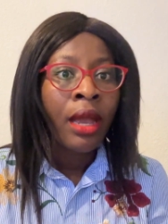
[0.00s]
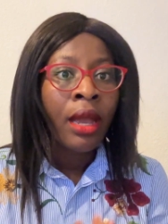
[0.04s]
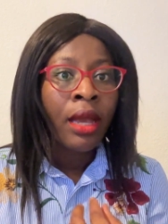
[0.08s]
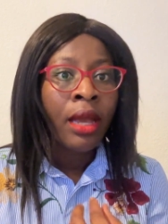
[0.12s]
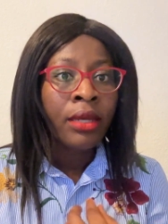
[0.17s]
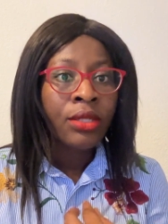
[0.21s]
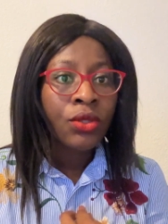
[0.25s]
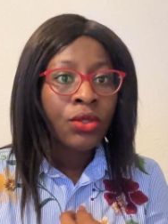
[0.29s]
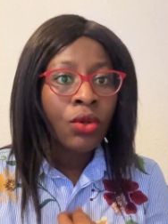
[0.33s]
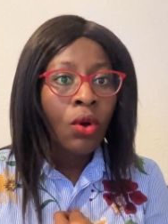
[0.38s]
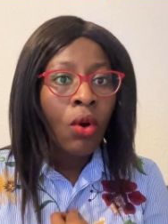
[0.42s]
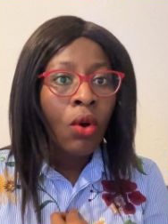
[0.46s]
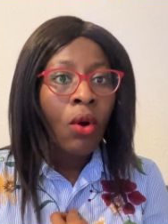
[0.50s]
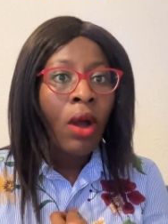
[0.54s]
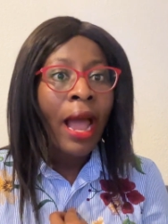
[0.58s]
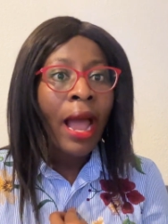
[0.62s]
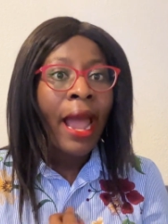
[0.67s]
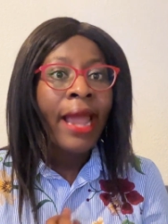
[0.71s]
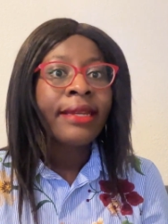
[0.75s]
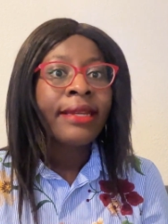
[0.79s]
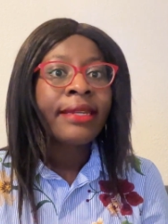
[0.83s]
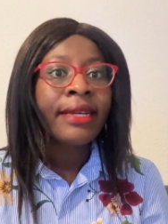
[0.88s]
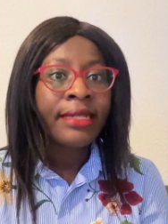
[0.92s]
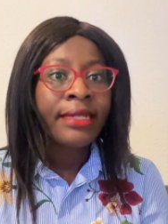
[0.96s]
So
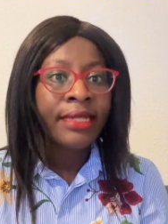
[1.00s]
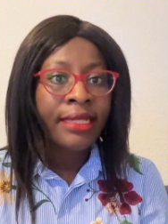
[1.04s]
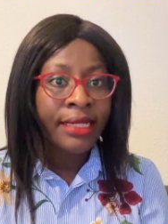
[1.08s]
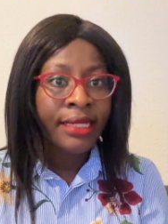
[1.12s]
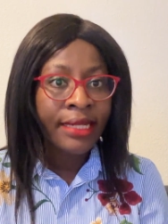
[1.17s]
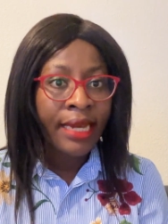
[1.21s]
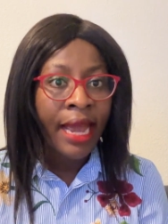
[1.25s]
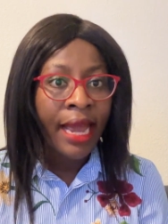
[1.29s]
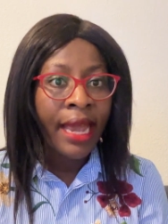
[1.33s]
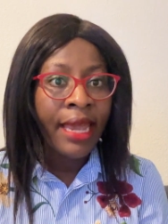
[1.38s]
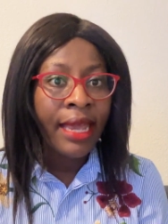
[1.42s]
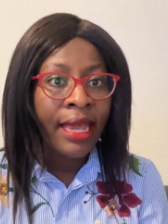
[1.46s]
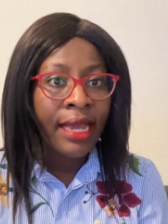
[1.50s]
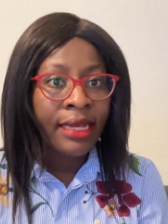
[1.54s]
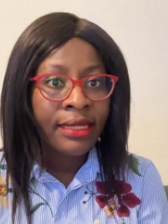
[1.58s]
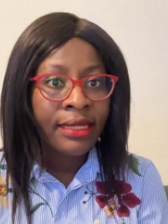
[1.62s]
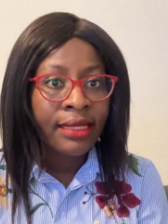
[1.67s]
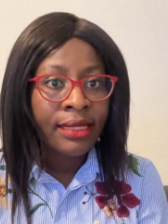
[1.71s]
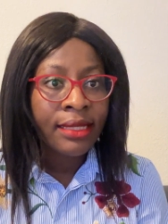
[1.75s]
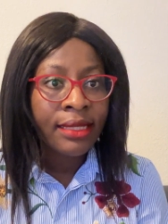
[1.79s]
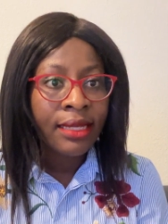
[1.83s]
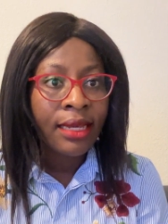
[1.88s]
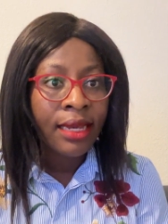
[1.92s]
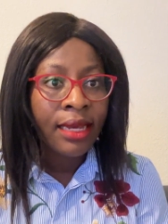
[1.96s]
I did
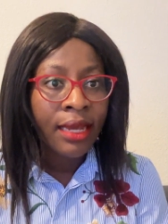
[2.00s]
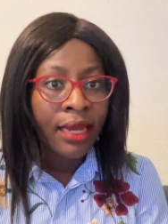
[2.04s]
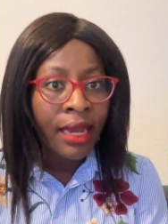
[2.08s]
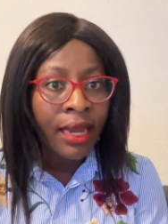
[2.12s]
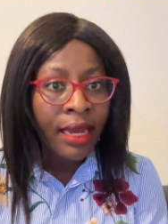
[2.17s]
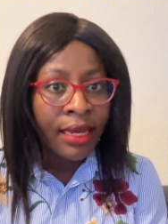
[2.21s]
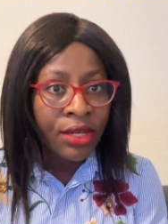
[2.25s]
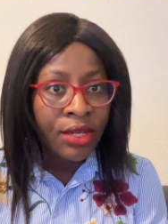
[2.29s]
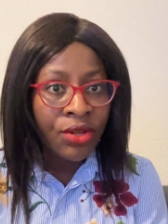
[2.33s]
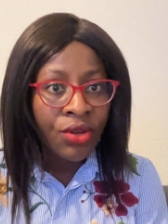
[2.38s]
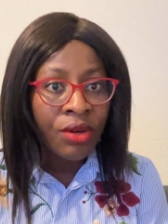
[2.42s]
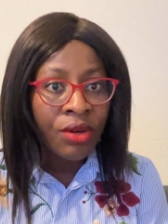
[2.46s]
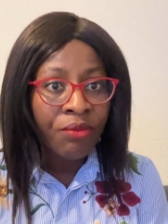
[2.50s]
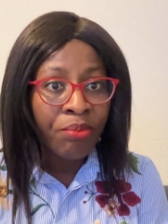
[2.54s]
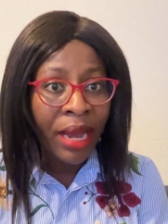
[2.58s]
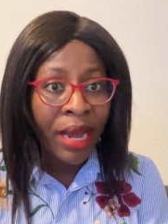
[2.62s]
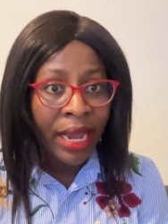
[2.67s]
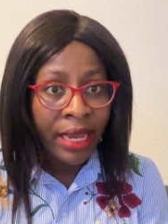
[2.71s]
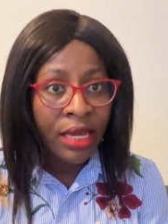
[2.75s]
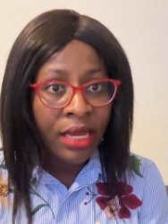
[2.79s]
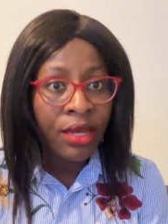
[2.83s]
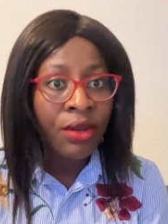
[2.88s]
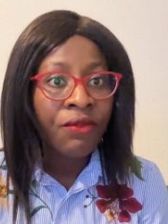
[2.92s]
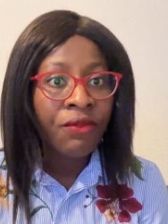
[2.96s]
GIS in
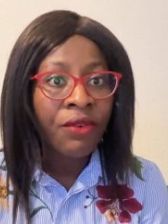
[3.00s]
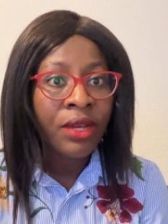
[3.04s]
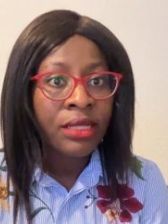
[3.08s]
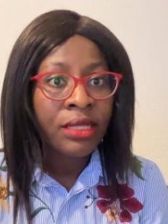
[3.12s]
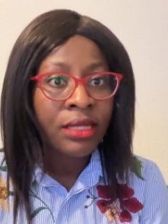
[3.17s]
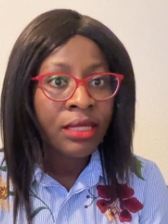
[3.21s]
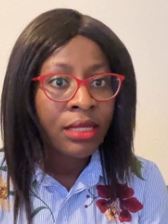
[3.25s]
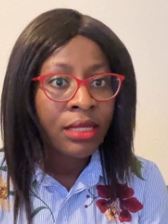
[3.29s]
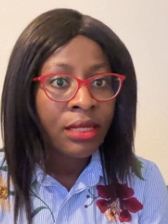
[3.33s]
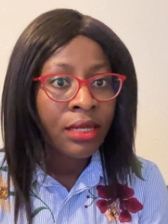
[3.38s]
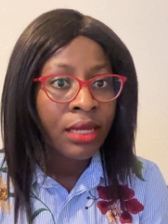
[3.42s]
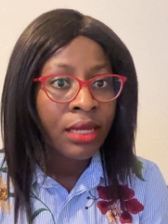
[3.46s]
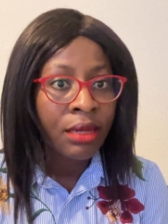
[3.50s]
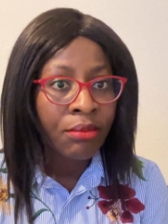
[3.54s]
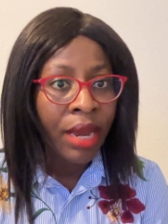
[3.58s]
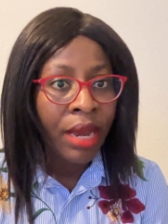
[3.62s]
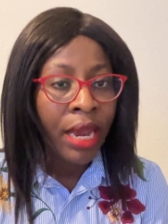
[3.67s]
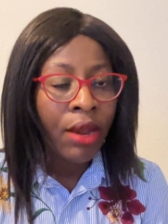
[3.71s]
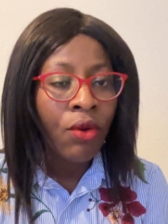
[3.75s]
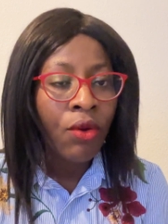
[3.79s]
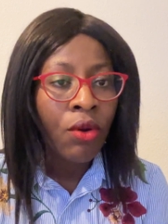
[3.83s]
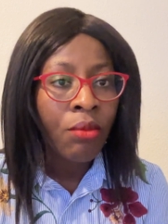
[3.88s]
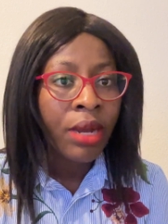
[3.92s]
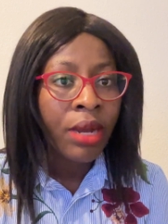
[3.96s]
back university in
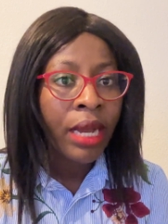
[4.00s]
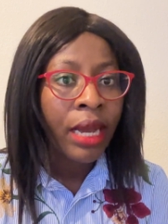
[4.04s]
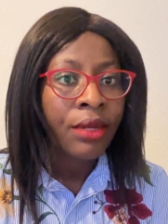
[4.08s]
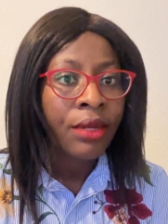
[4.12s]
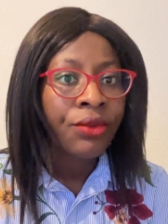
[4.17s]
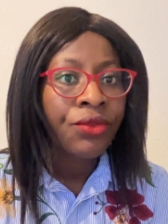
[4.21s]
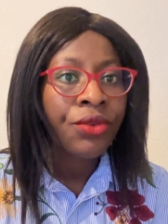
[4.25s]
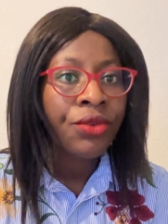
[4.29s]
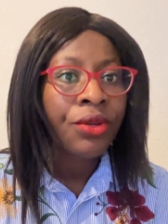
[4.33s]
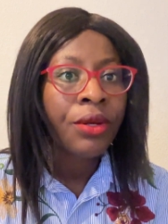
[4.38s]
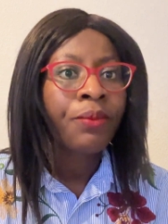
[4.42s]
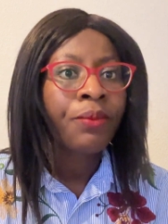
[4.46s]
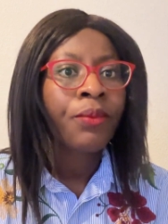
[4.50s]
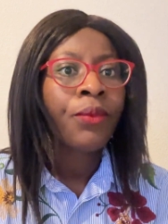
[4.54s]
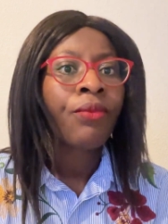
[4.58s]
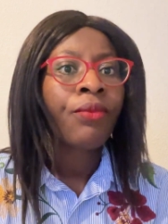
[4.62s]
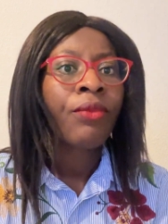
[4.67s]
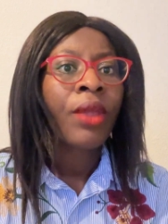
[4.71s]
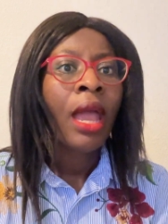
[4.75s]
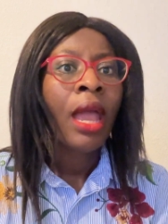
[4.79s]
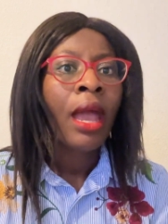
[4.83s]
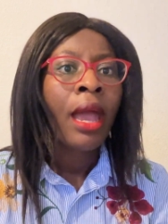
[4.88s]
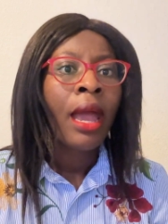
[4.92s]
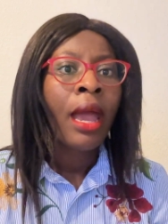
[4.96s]
my home country.
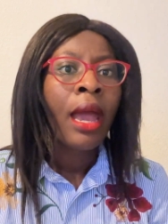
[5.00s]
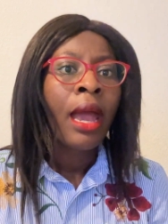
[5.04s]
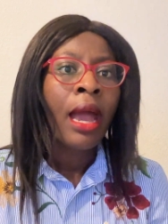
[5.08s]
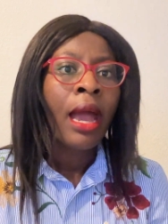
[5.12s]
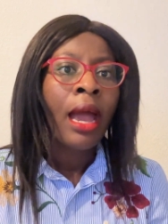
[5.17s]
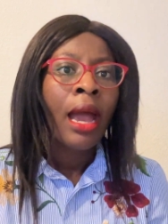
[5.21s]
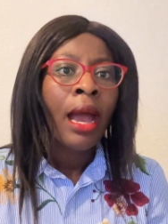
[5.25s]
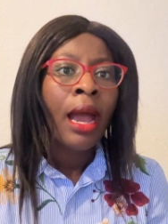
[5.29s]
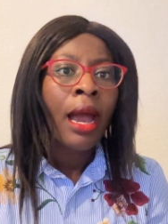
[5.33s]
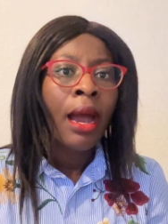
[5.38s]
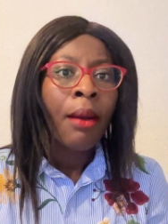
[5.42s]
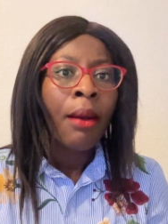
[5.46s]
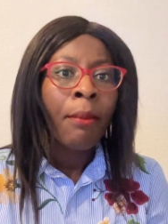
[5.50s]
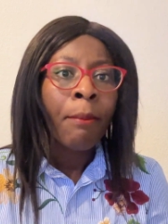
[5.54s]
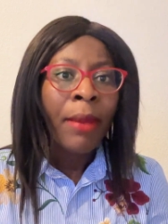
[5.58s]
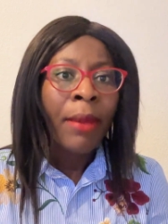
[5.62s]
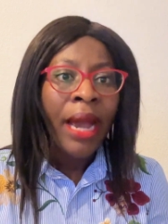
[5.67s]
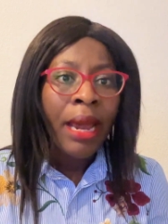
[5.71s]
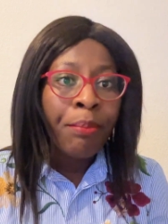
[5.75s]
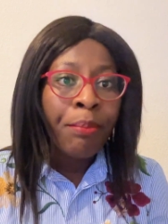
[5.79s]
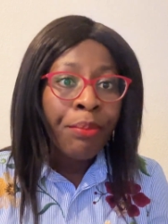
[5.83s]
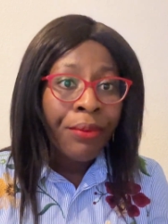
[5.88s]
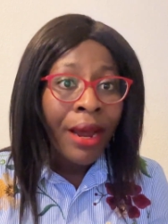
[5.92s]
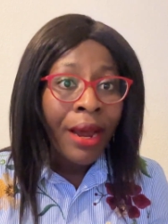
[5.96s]

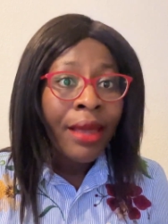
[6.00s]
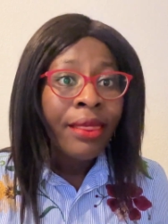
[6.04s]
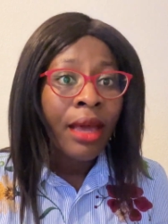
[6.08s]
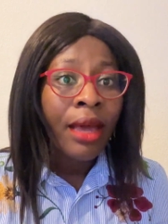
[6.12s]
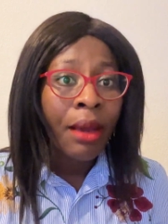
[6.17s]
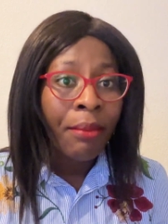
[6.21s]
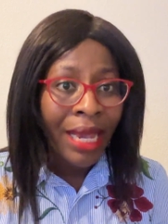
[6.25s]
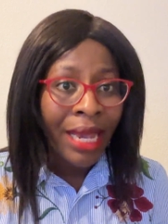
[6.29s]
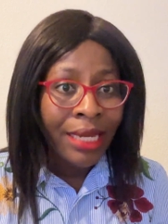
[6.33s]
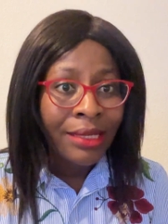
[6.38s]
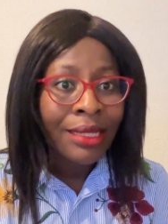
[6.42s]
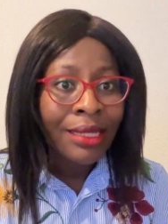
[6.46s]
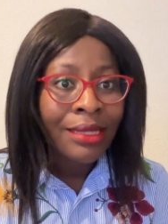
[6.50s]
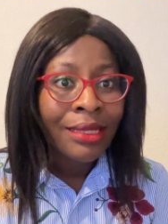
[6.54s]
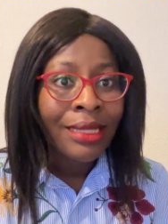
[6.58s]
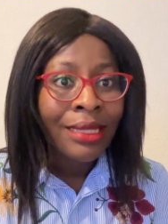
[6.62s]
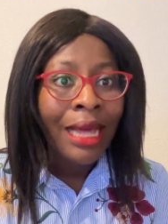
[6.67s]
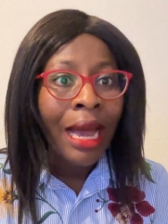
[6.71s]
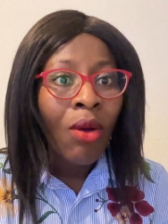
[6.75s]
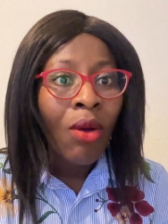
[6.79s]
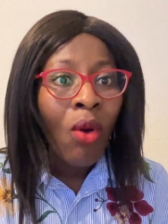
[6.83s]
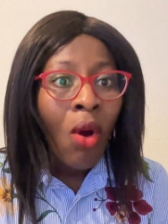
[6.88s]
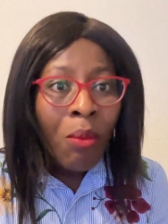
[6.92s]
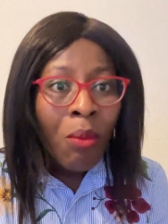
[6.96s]
My brother, my
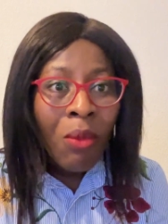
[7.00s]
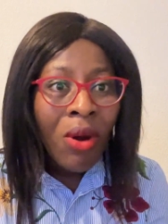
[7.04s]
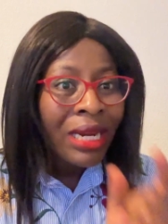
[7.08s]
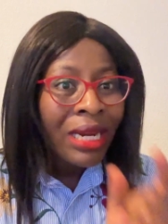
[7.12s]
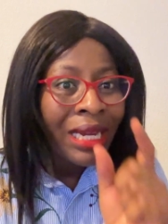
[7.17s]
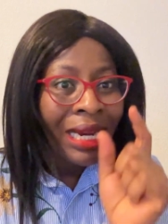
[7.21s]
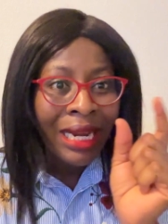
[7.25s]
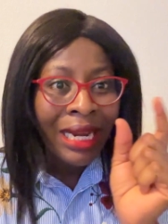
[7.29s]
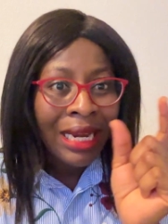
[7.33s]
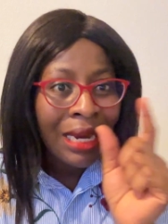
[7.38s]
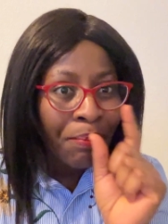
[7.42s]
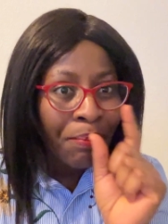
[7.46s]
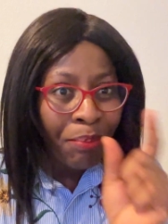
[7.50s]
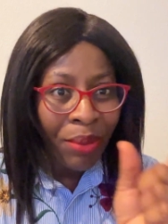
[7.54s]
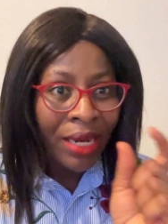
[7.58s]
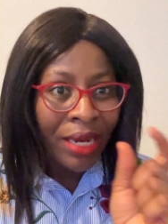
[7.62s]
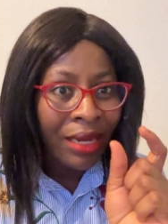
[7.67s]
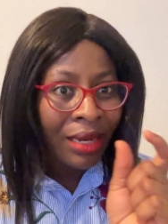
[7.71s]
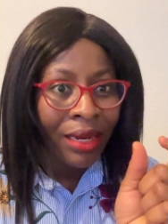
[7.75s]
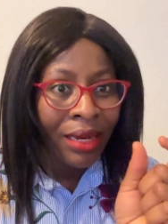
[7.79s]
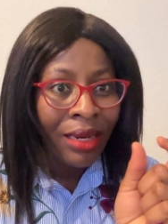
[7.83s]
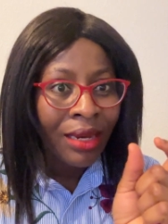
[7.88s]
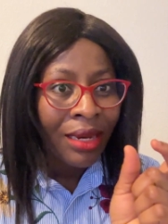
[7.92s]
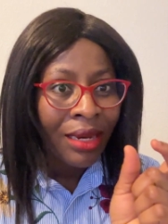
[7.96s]
sister, common
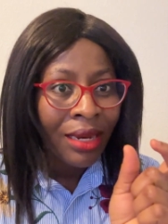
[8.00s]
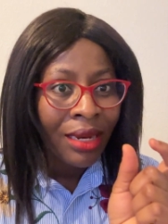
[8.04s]
clipping.